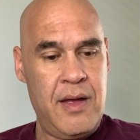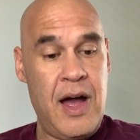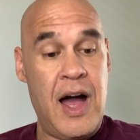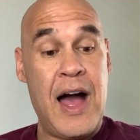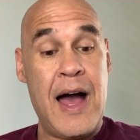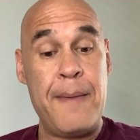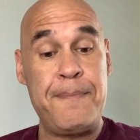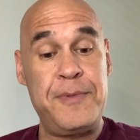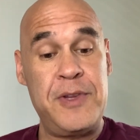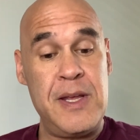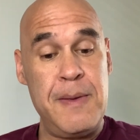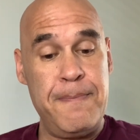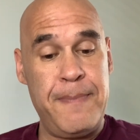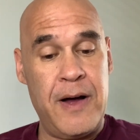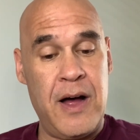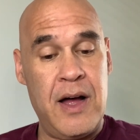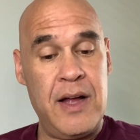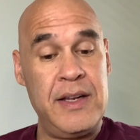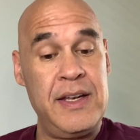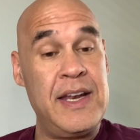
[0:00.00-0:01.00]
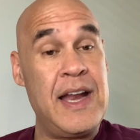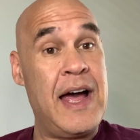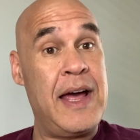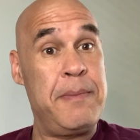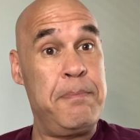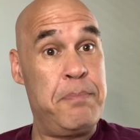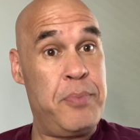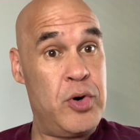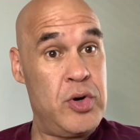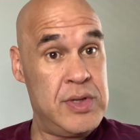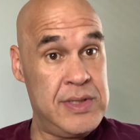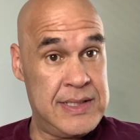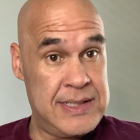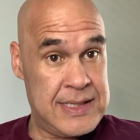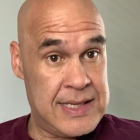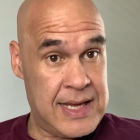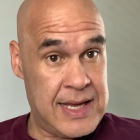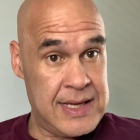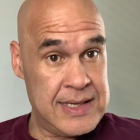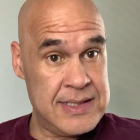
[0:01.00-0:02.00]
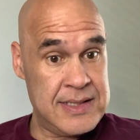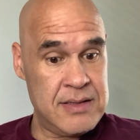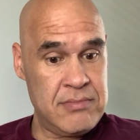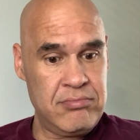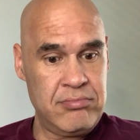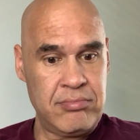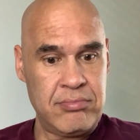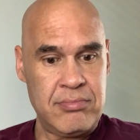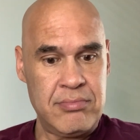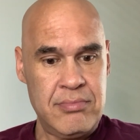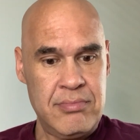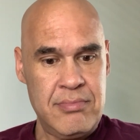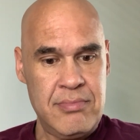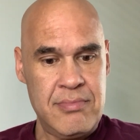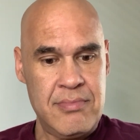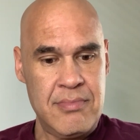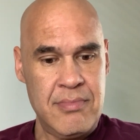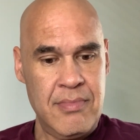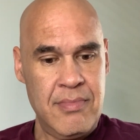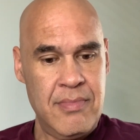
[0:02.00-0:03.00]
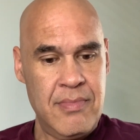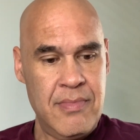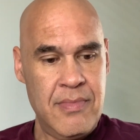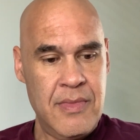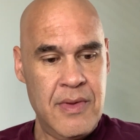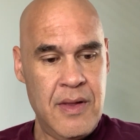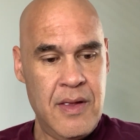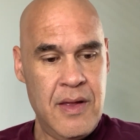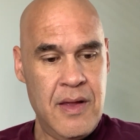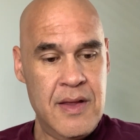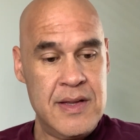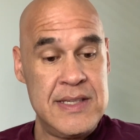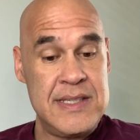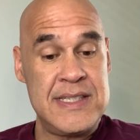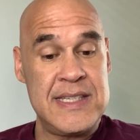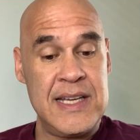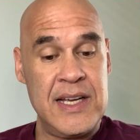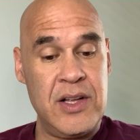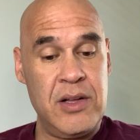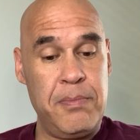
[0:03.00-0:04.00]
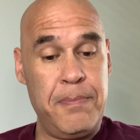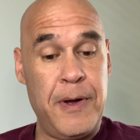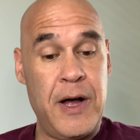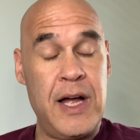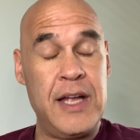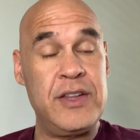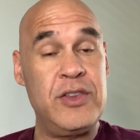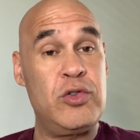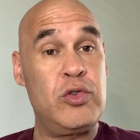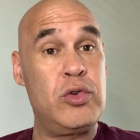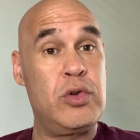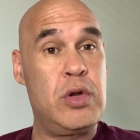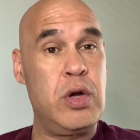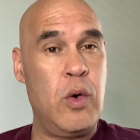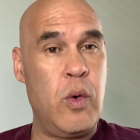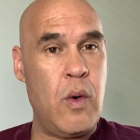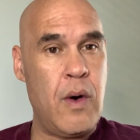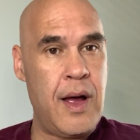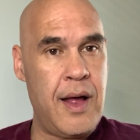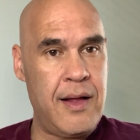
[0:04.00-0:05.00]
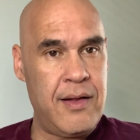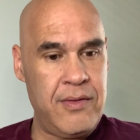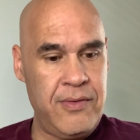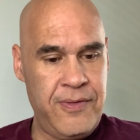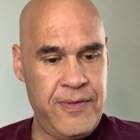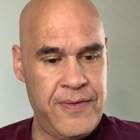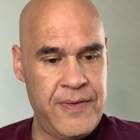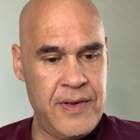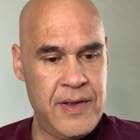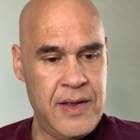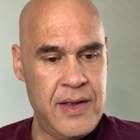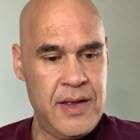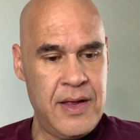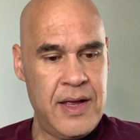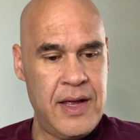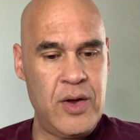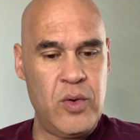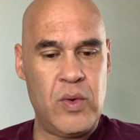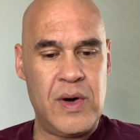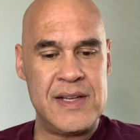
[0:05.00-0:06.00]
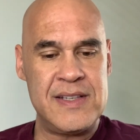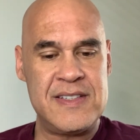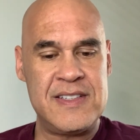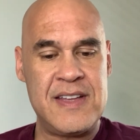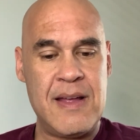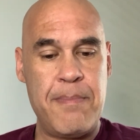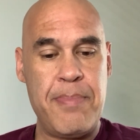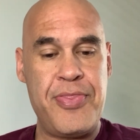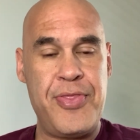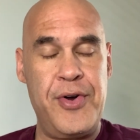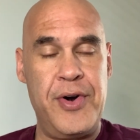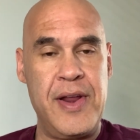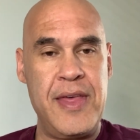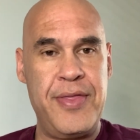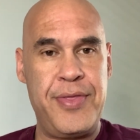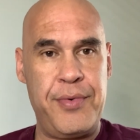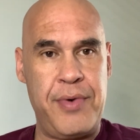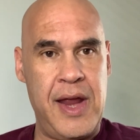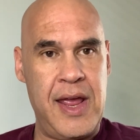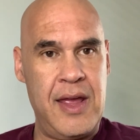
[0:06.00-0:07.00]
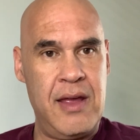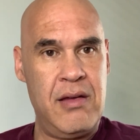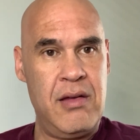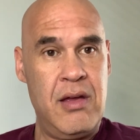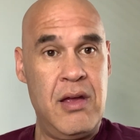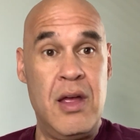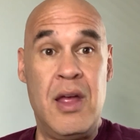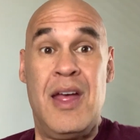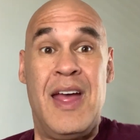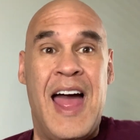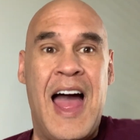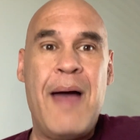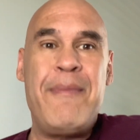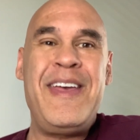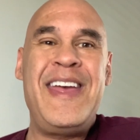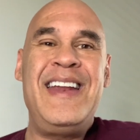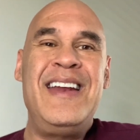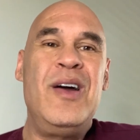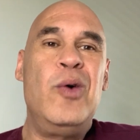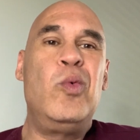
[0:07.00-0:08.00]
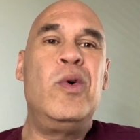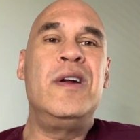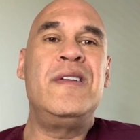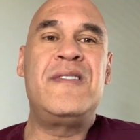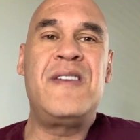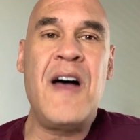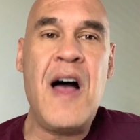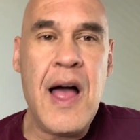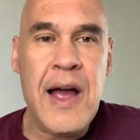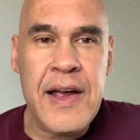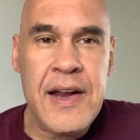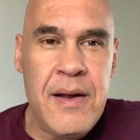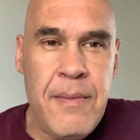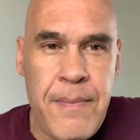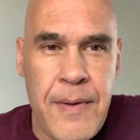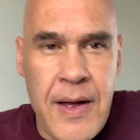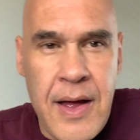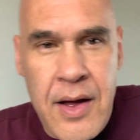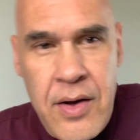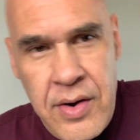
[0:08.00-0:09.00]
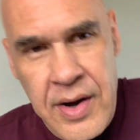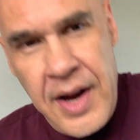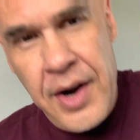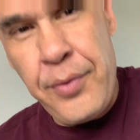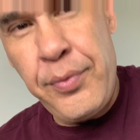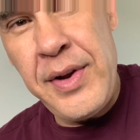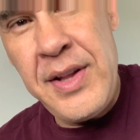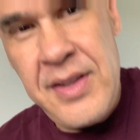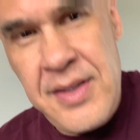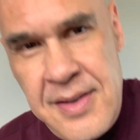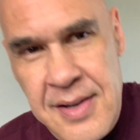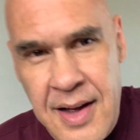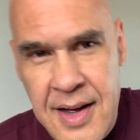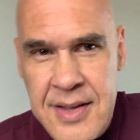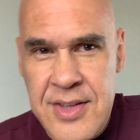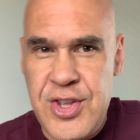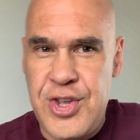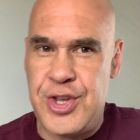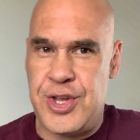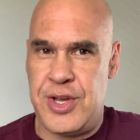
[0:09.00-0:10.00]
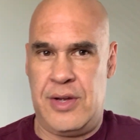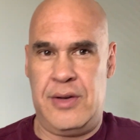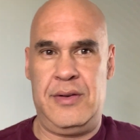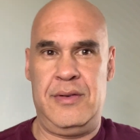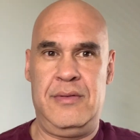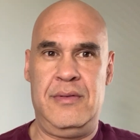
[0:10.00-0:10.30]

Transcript: Optibond 9.6. Single Bond 12. And One Stem 33. I mean, we're talking about a reduction.